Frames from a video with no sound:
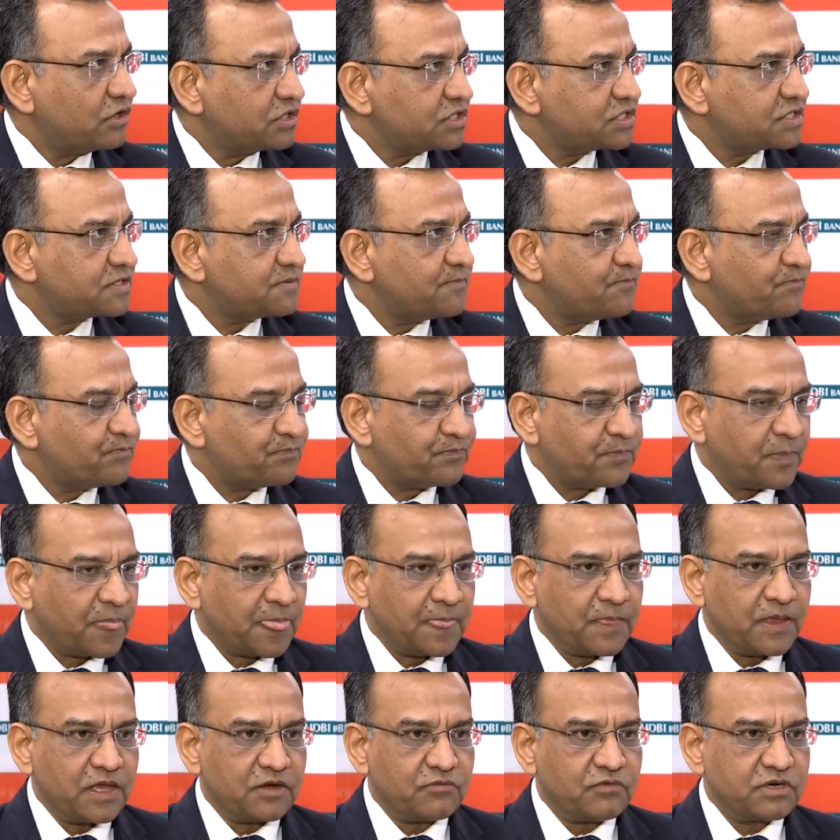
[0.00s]
cost
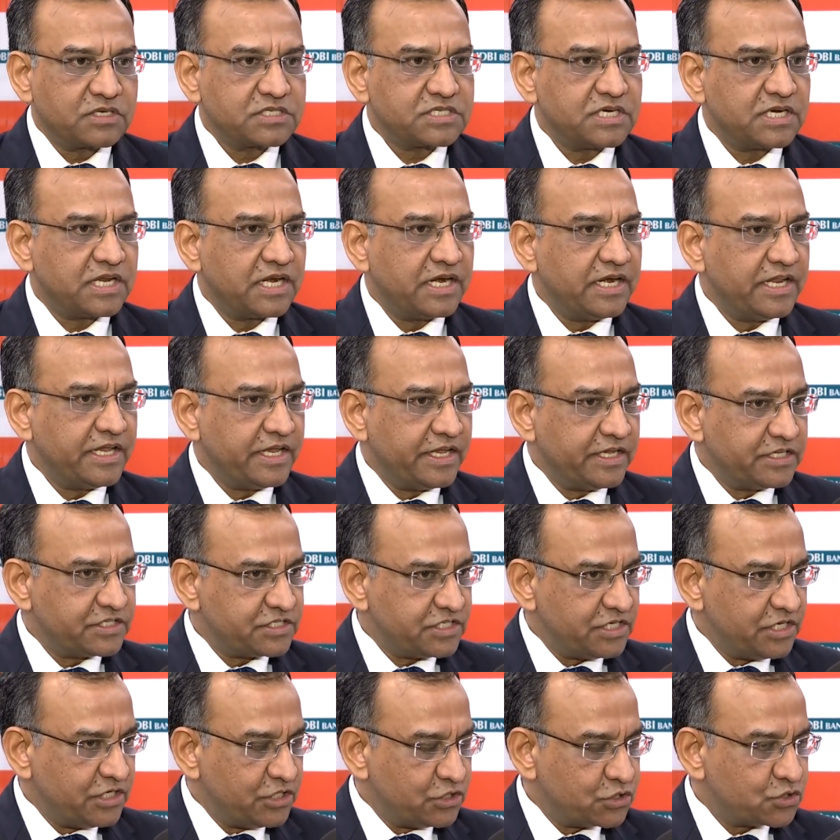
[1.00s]
there were certain
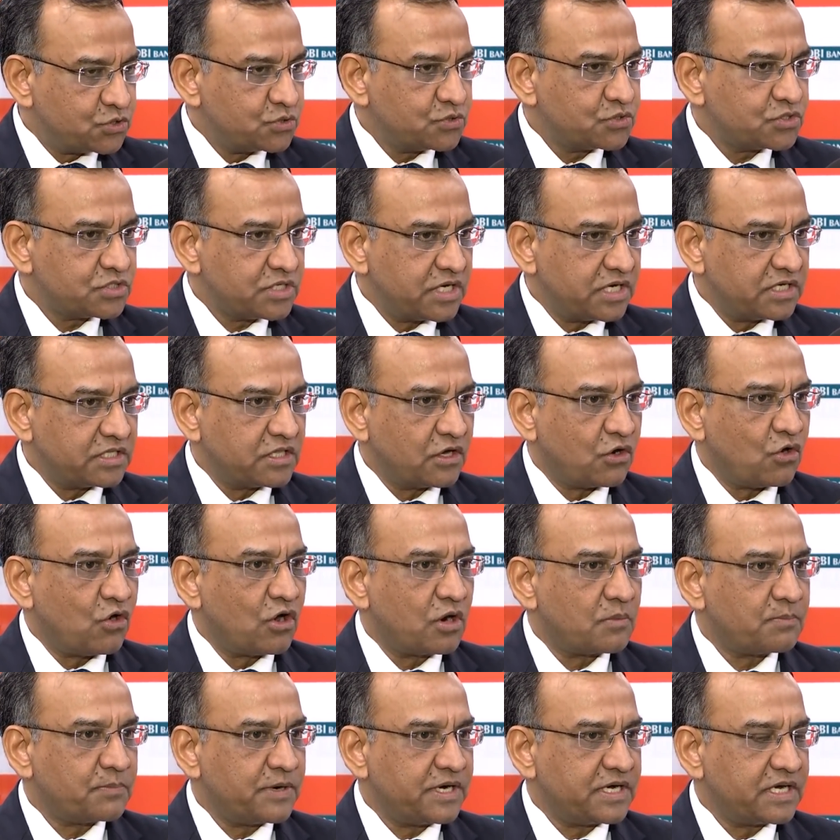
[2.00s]
legacy issues and the
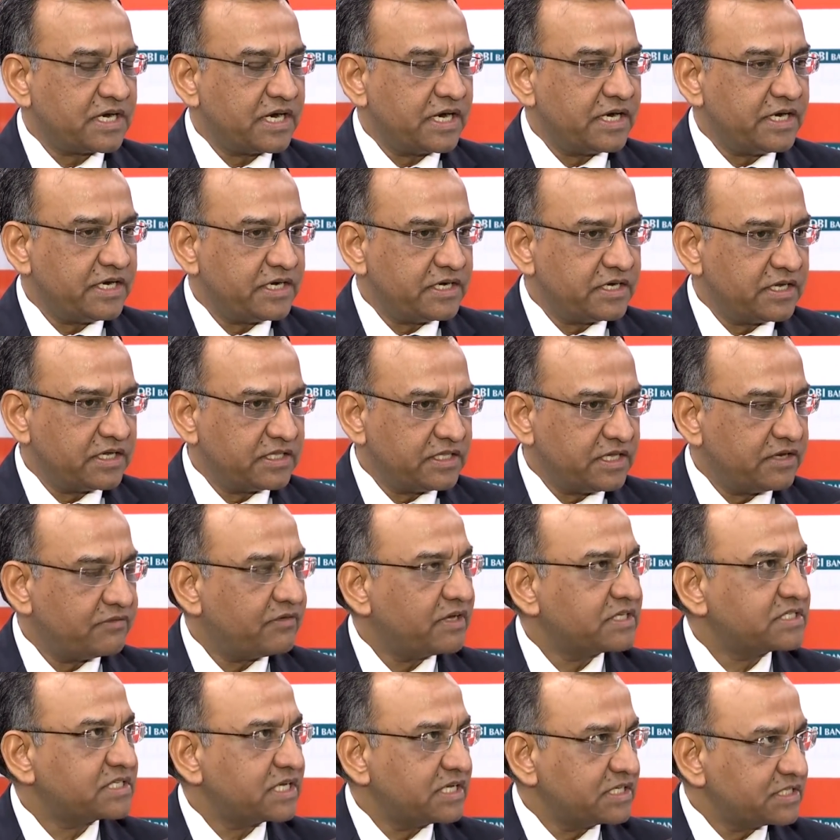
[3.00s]
corporate credit uh, there
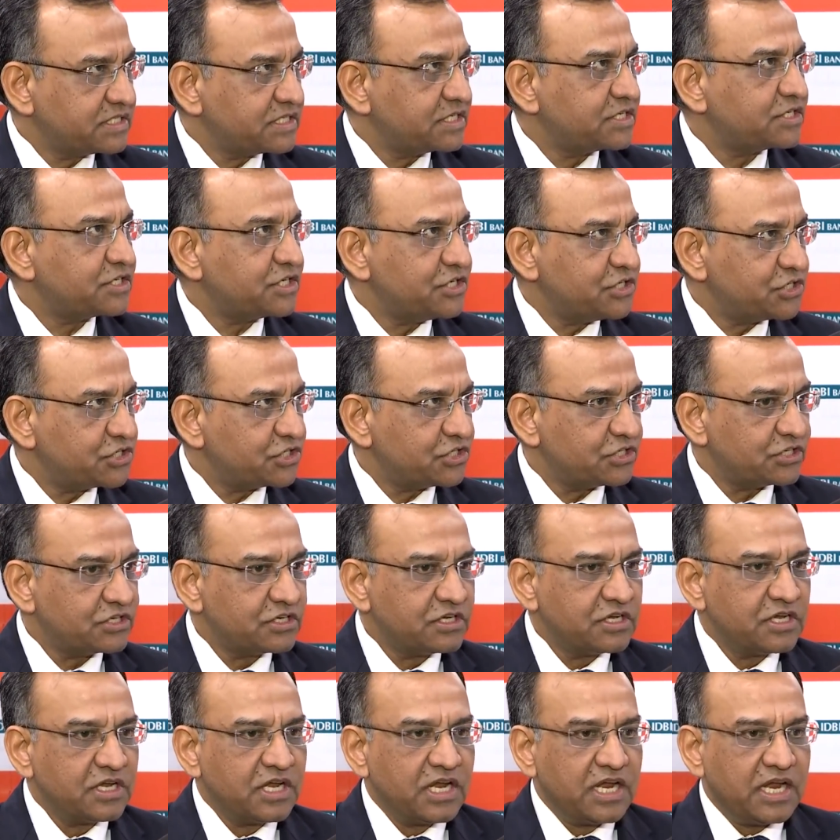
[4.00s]
was concentration
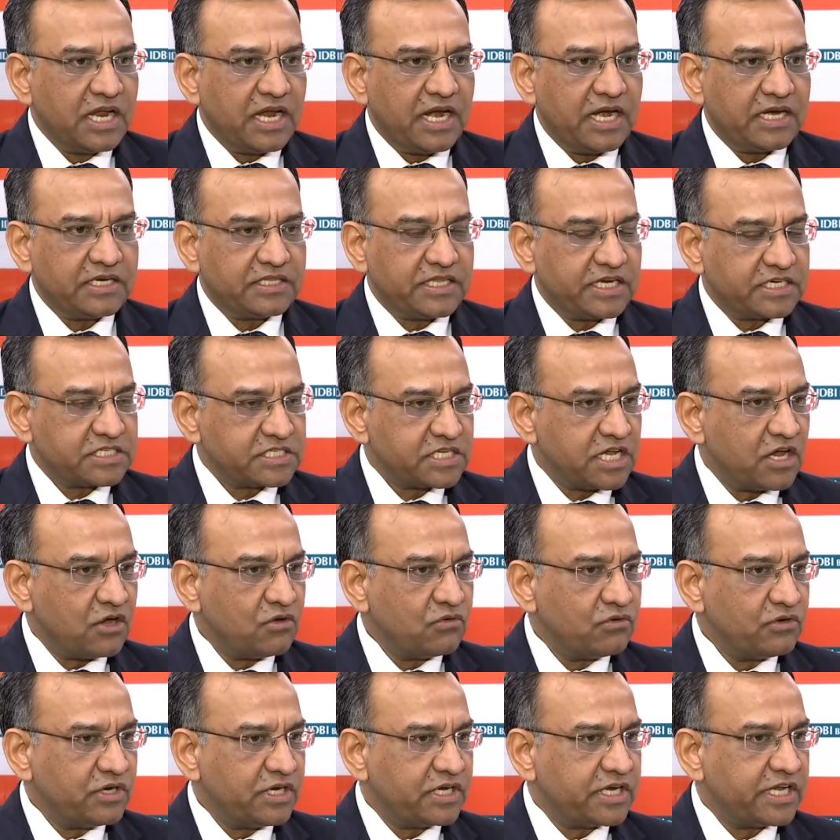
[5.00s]
and that's
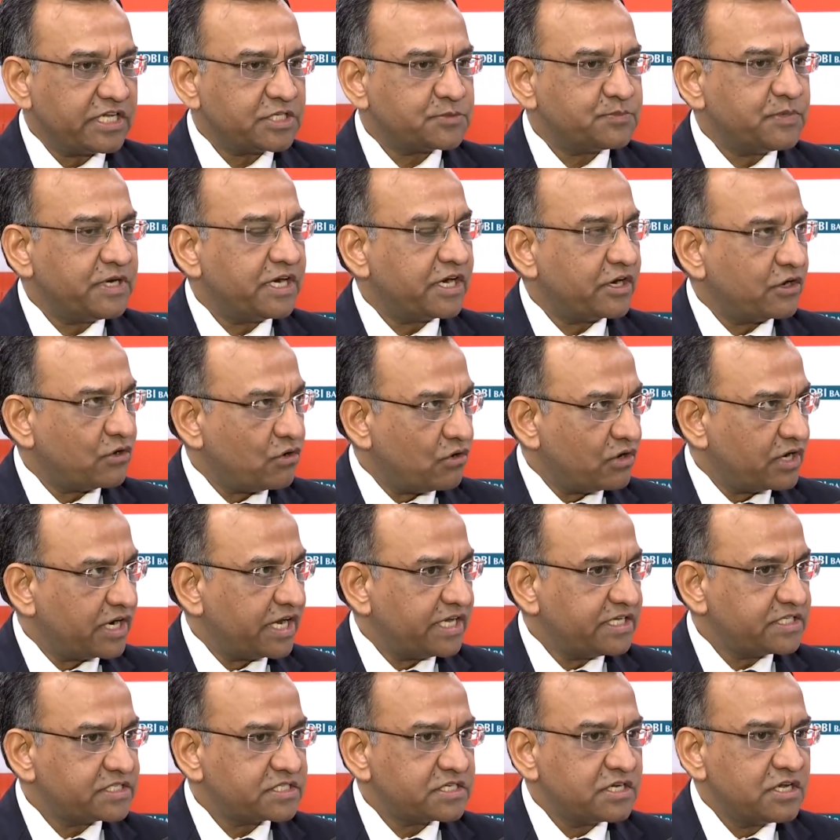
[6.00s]
how it has been
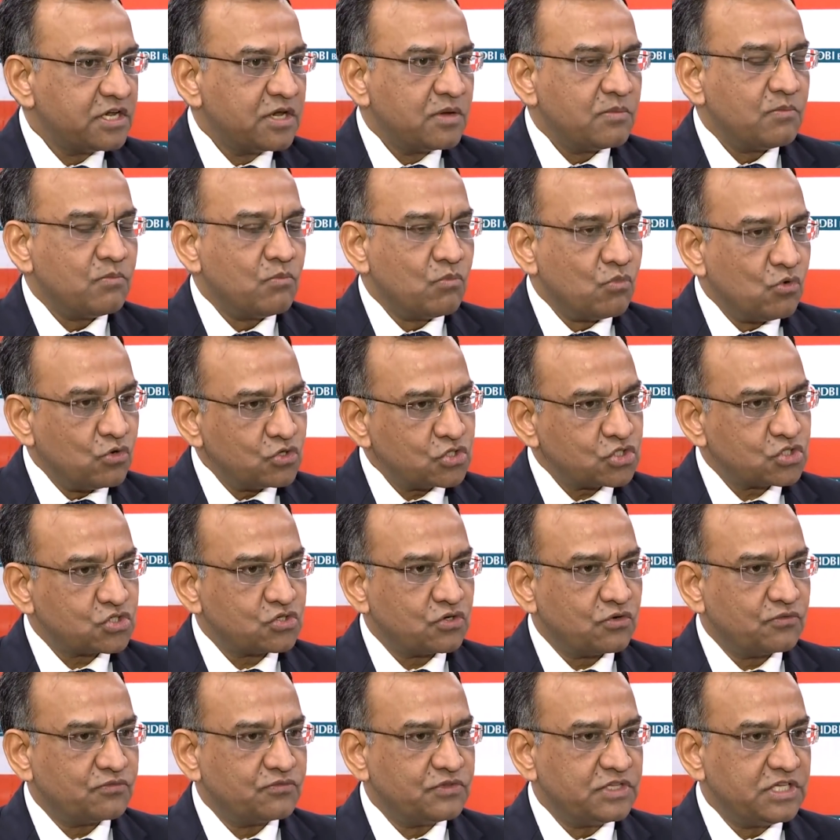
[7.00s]
recognized
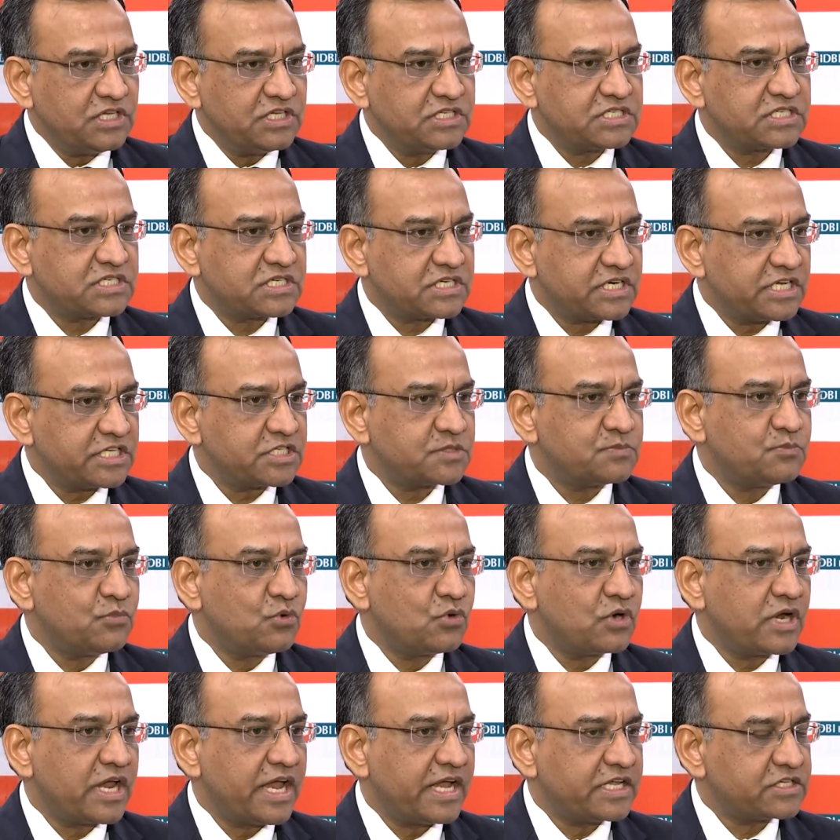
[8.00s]
most of the stress
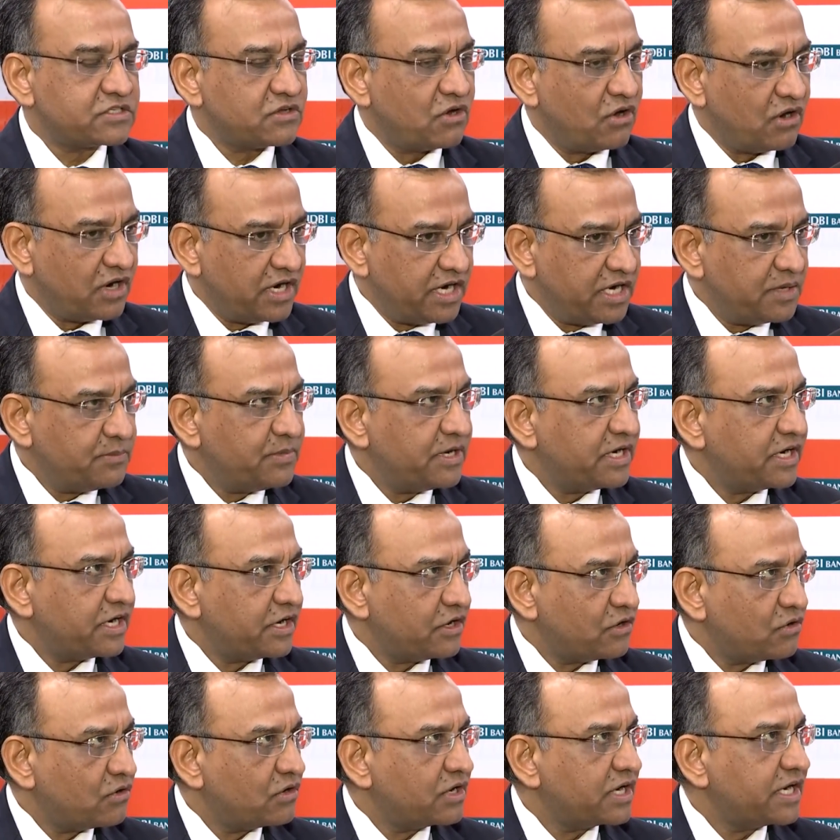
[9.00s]
book has already been
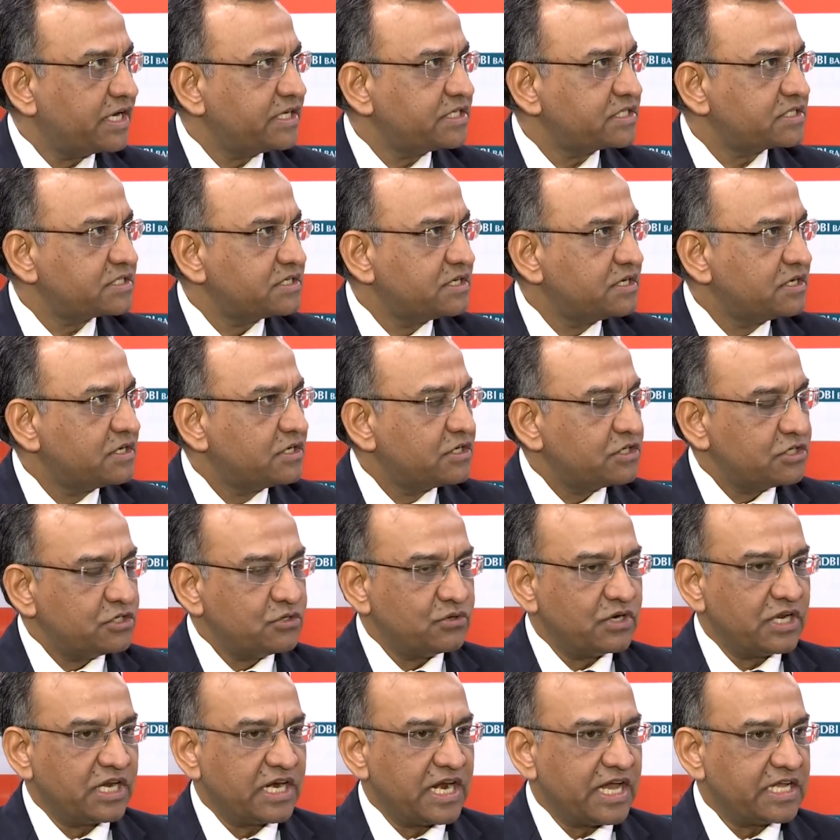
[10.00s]
recognized
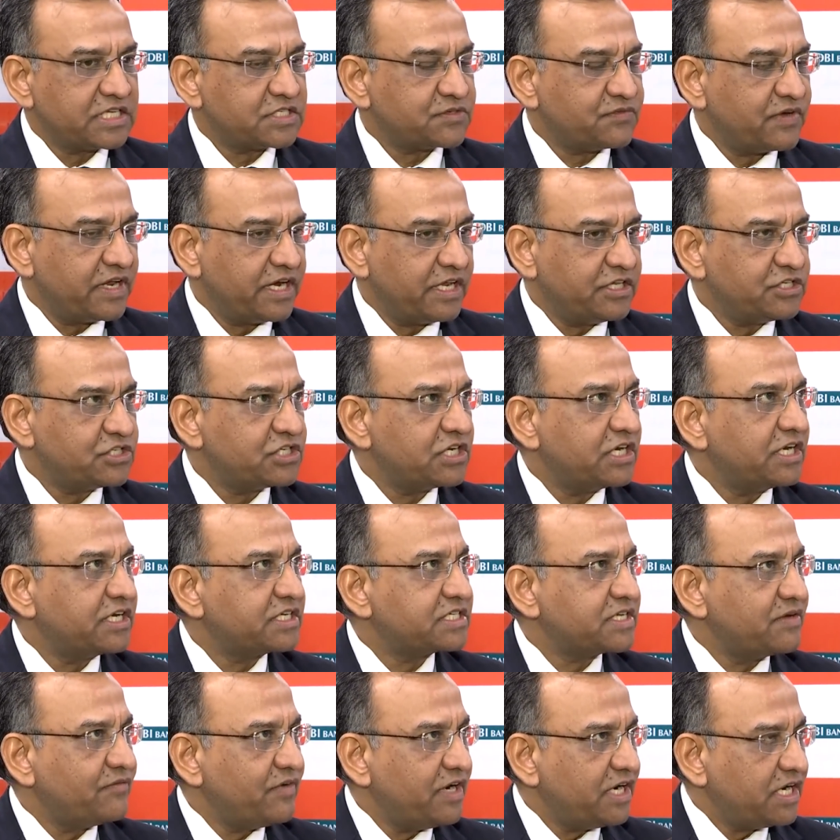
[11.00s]
during last financial
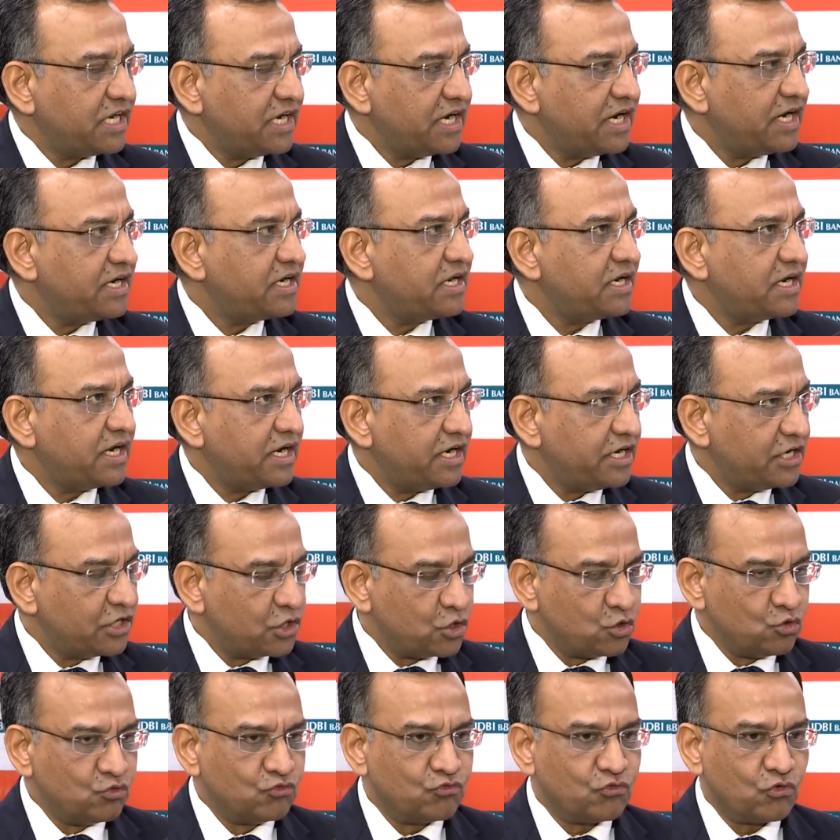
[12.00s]
year 17-18
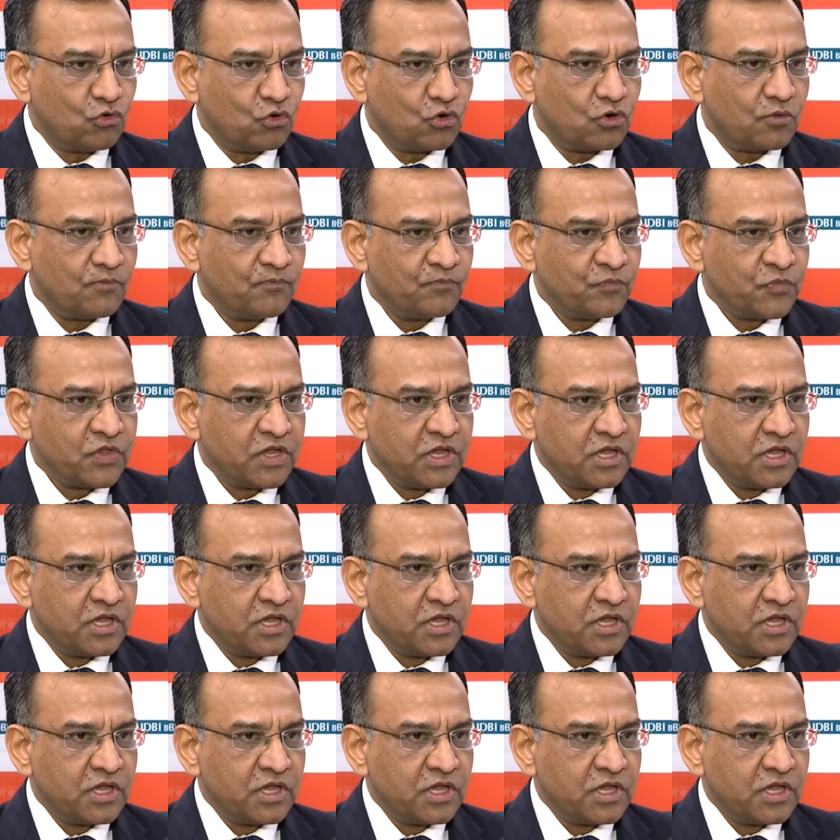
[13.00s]
and q4